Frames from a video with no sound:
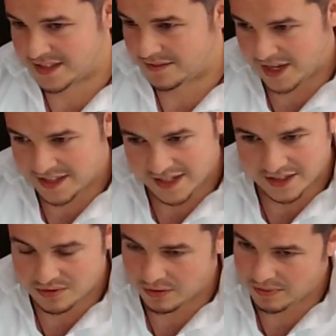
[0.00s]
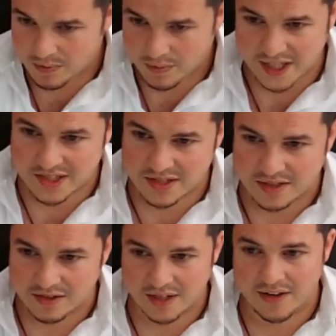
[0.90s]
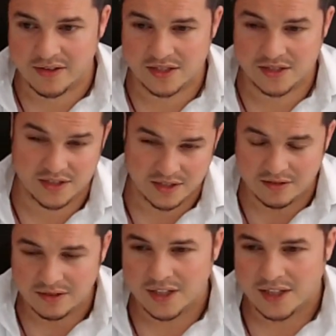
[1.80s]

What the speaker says: It may take 2-3 weeks on average, you know.